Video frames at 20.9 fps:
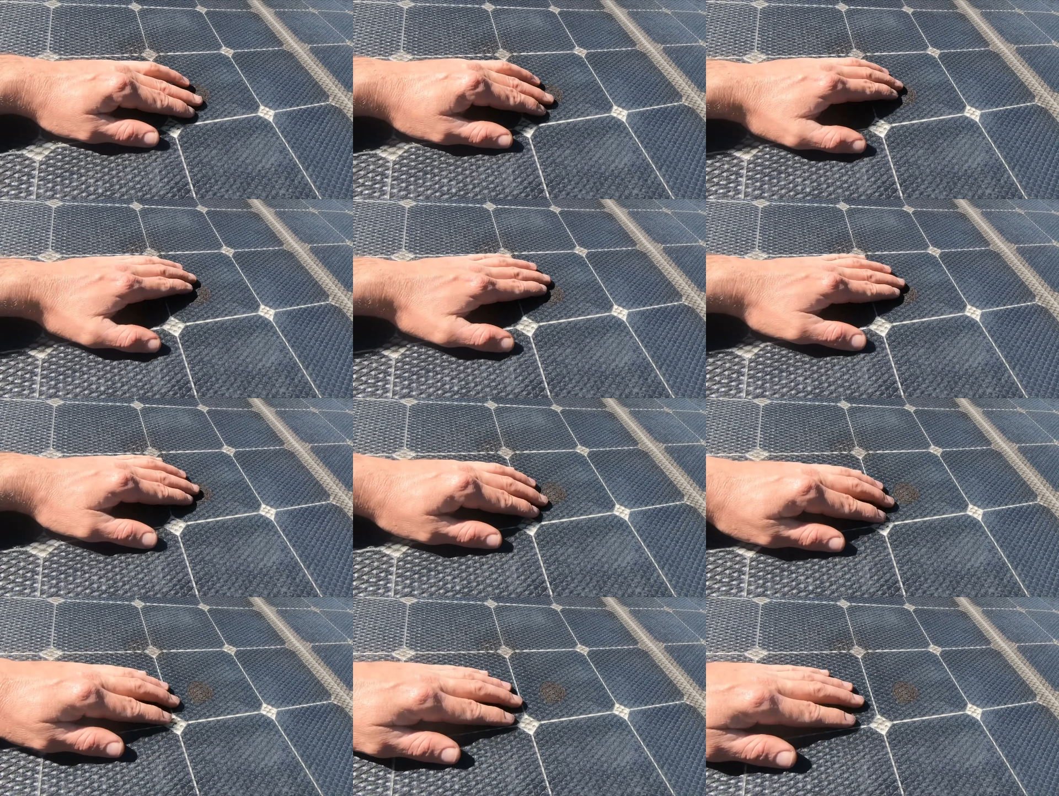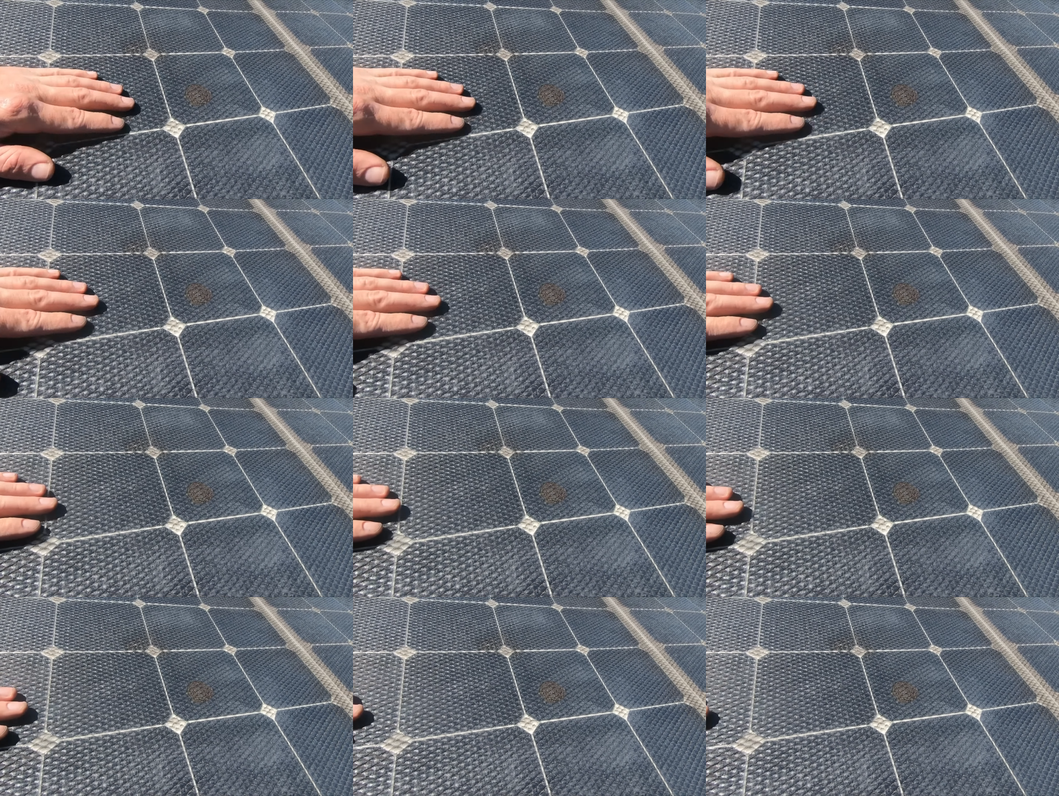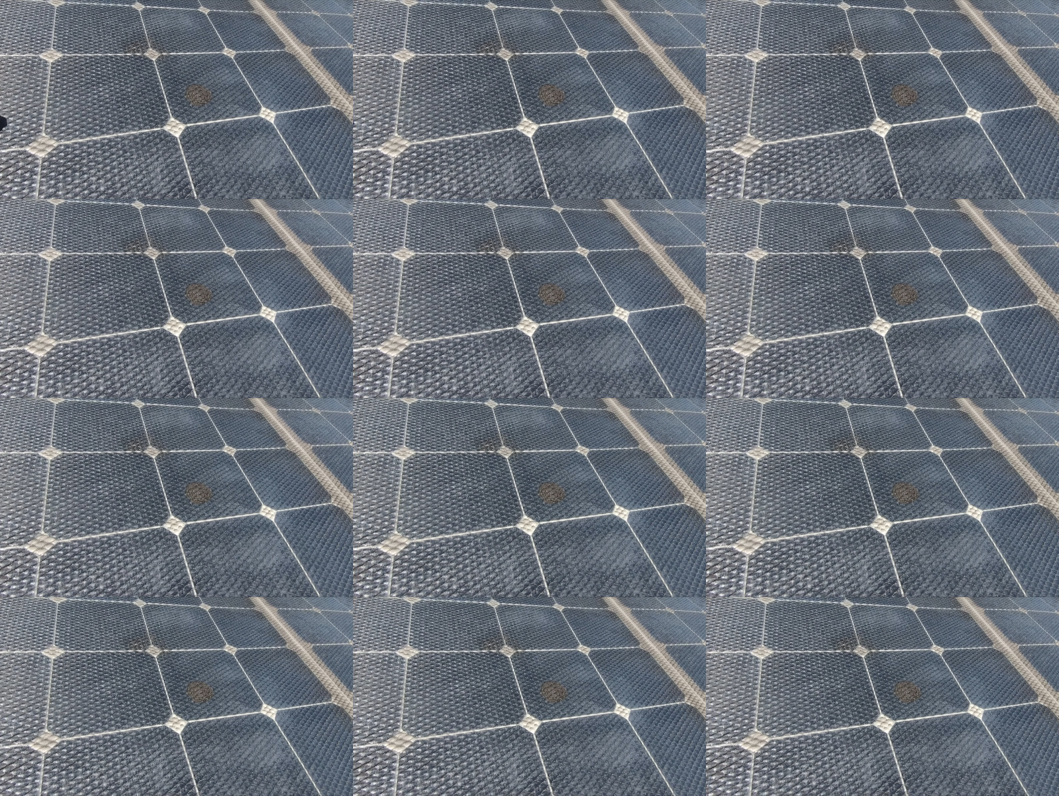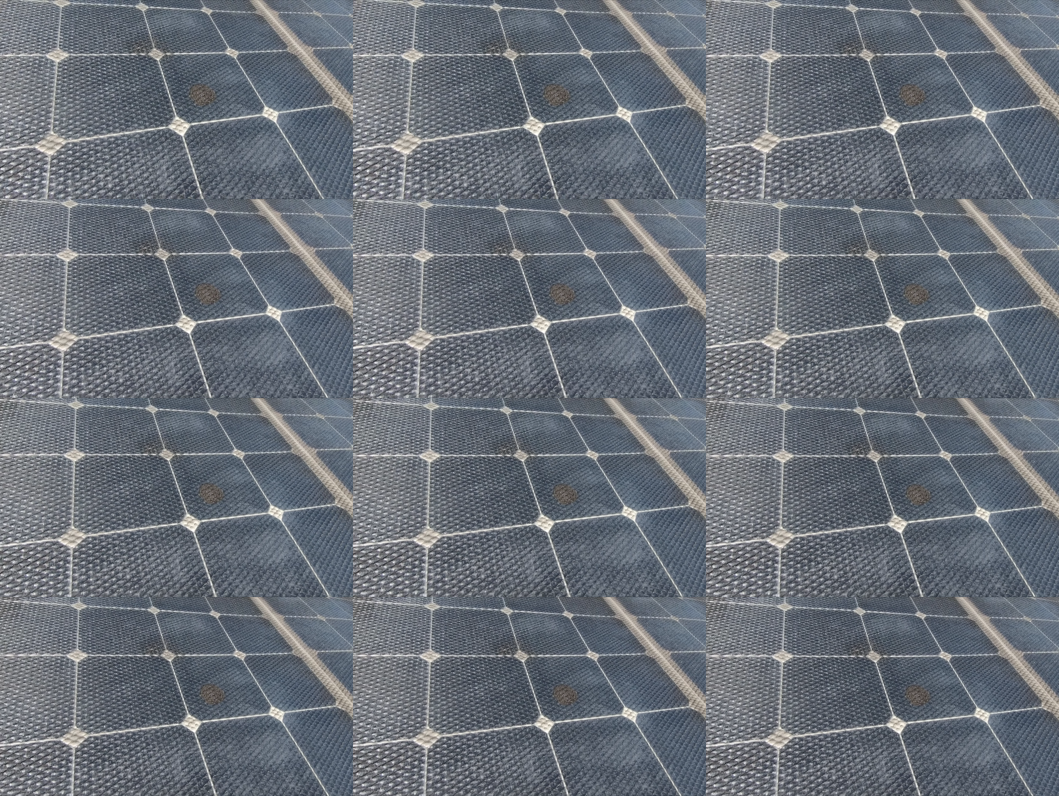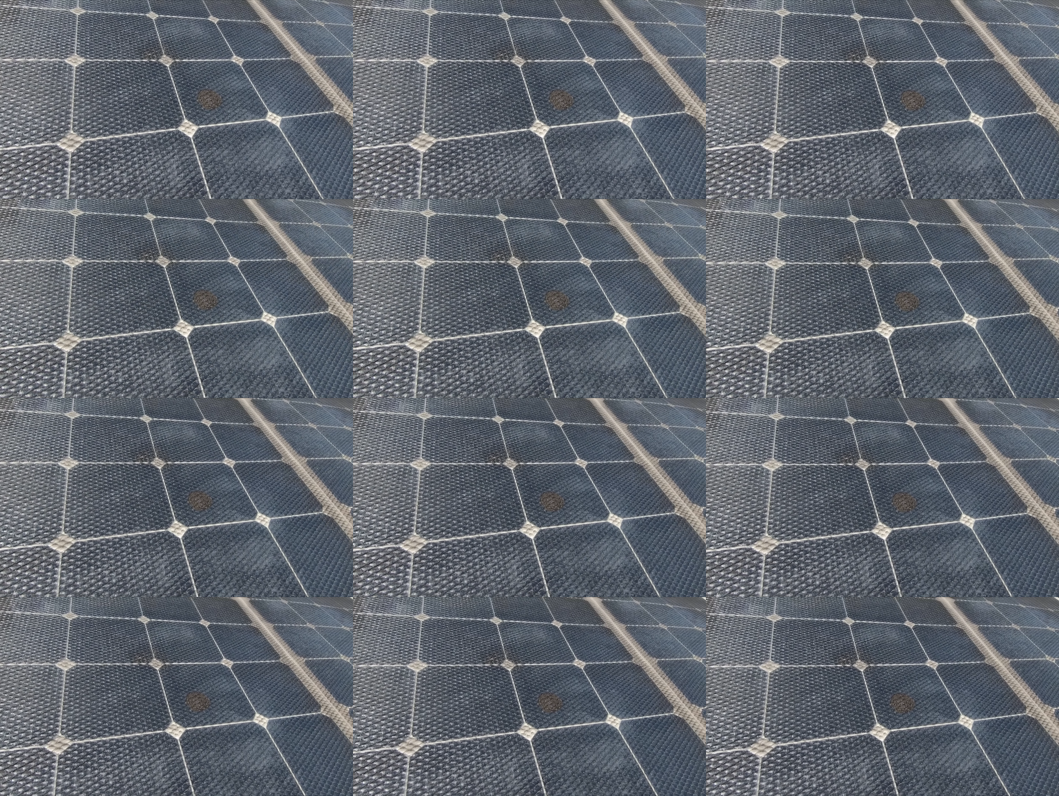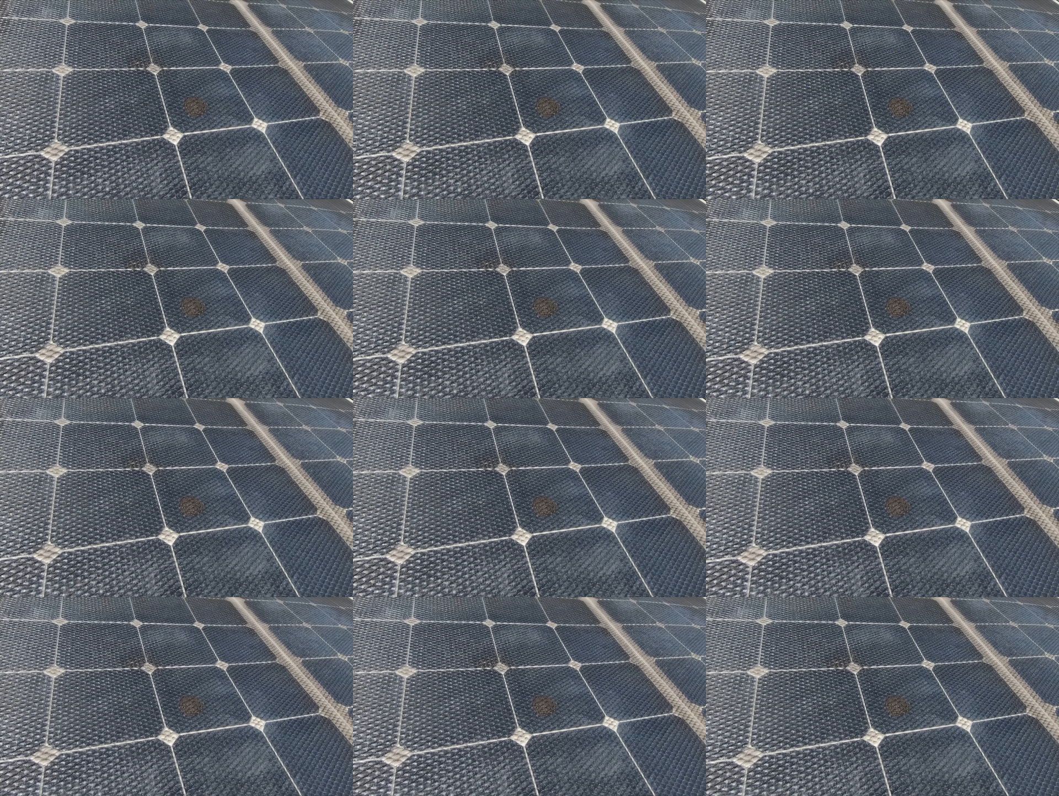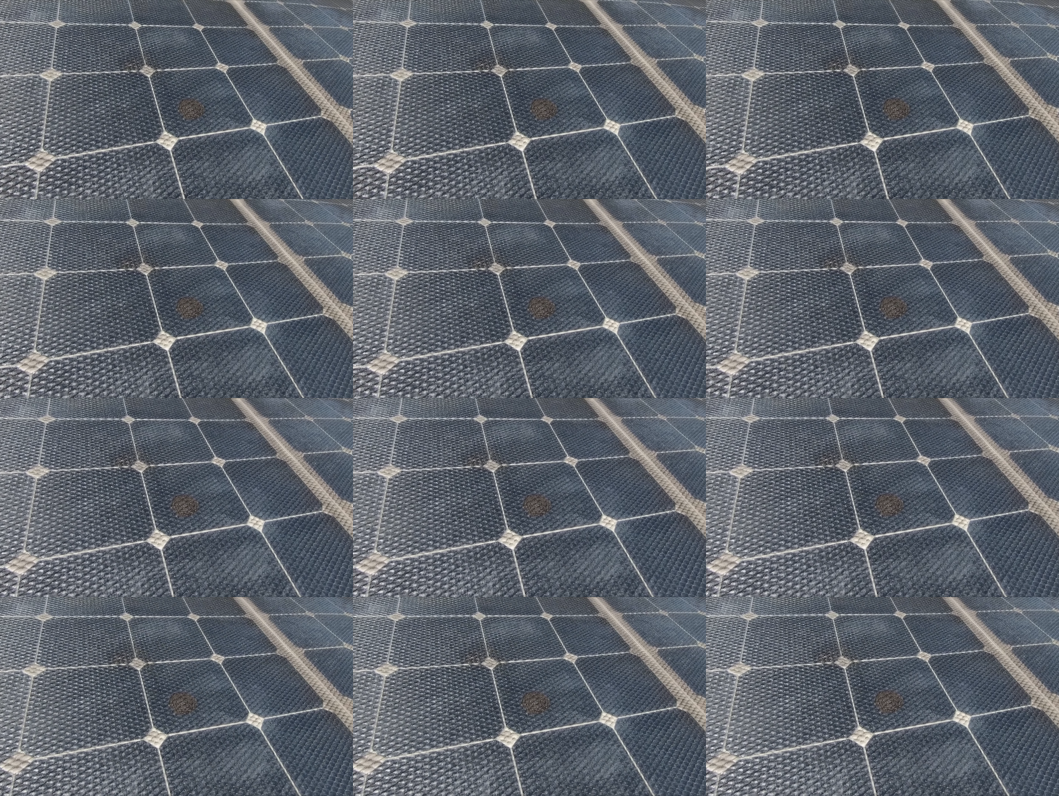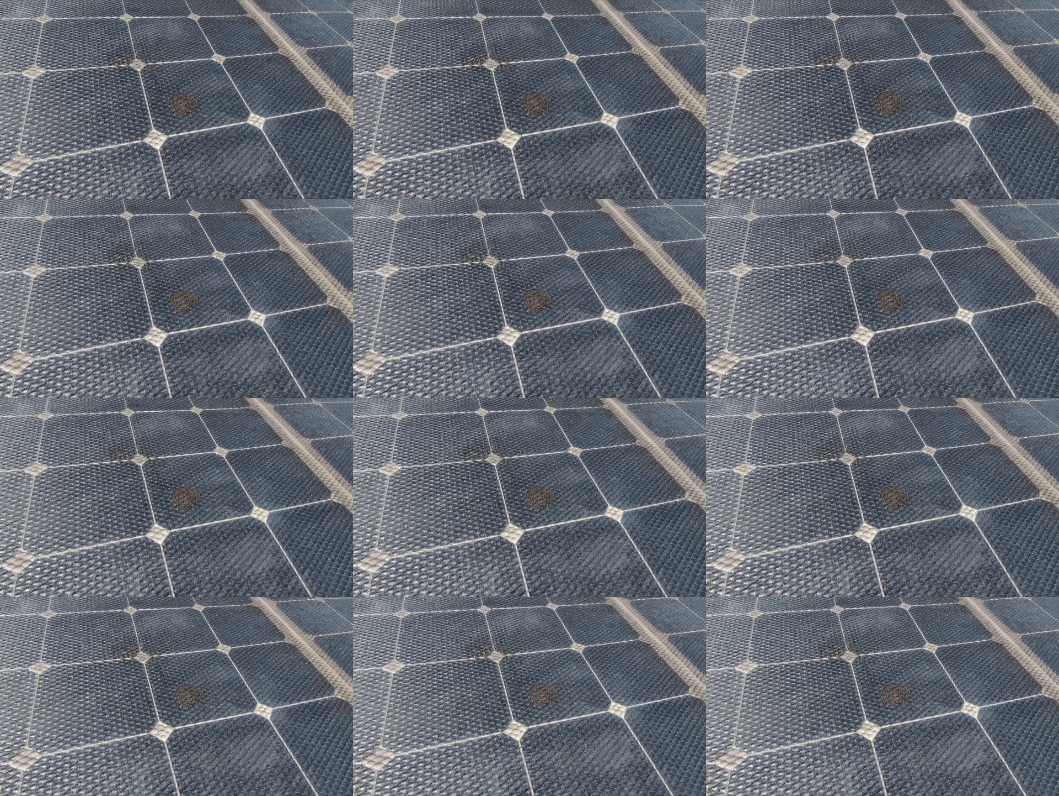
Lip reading: (no speaker visible)